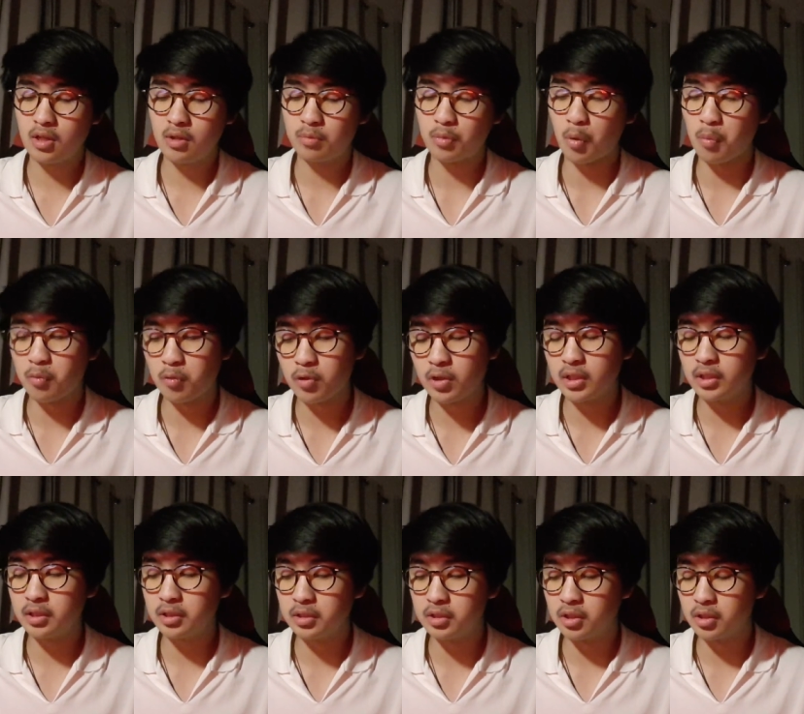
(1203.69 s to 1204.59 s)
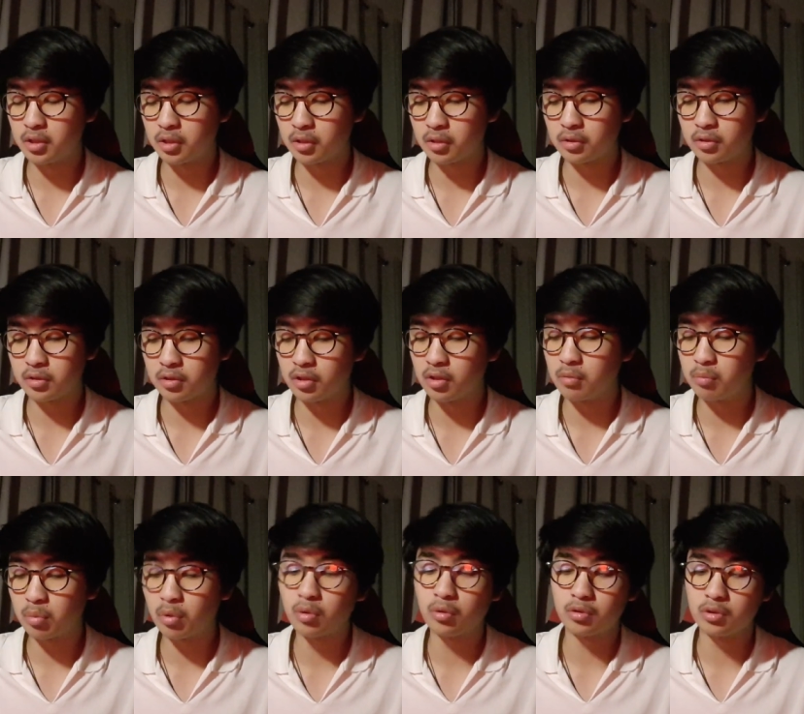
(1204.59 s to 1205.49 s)
But really the
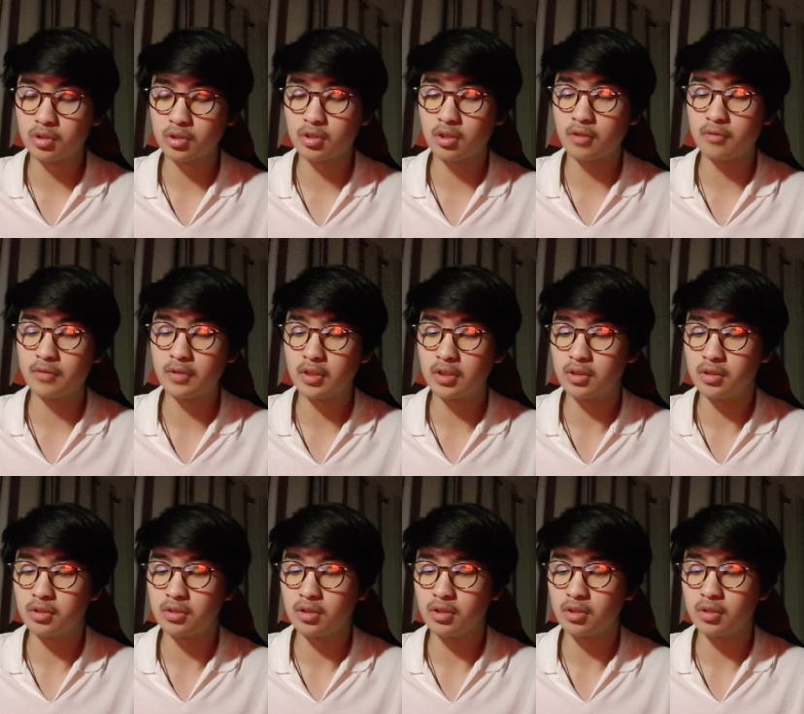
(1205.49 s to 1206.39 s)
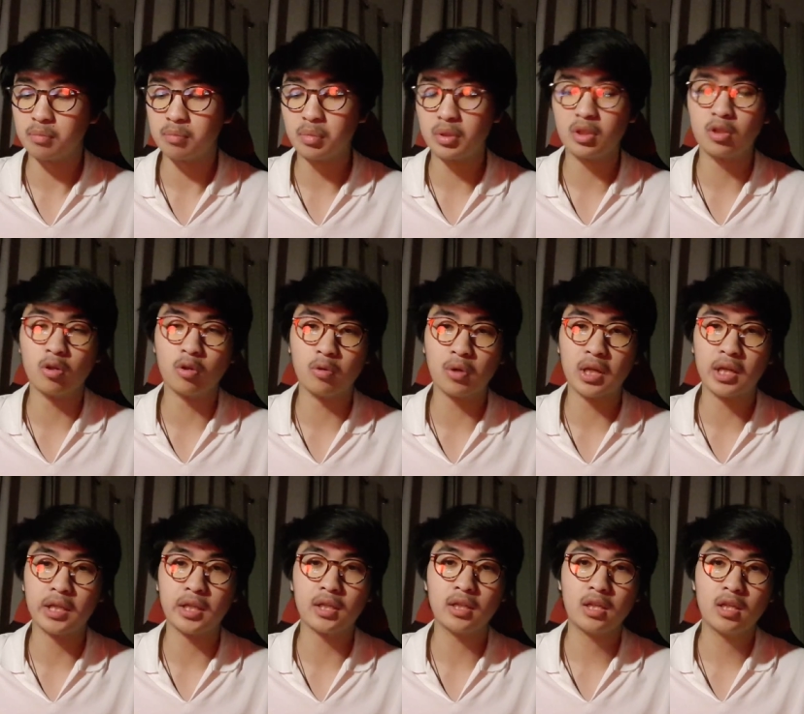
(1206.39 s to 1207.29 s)
important stuff is the
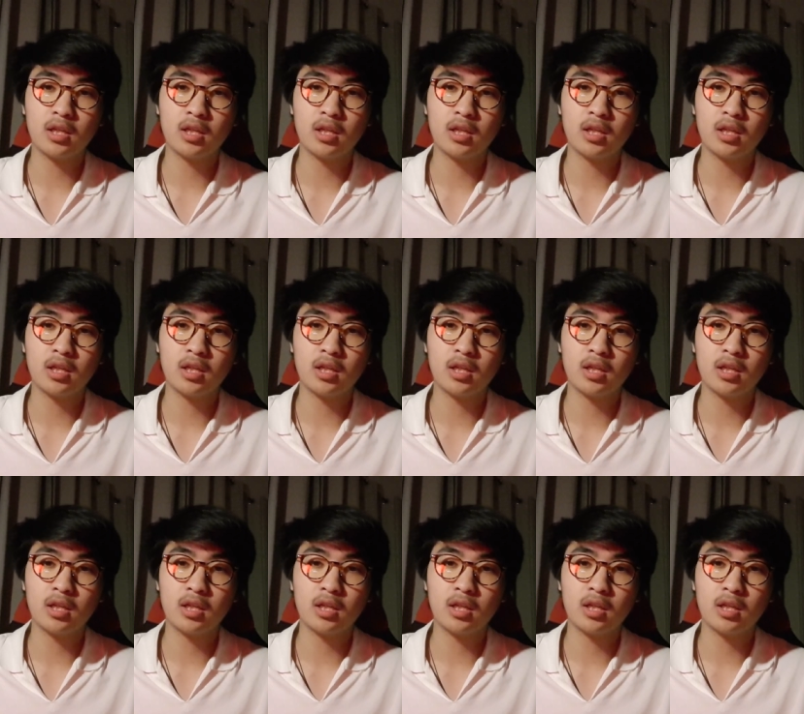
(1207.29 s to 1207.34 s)
POA,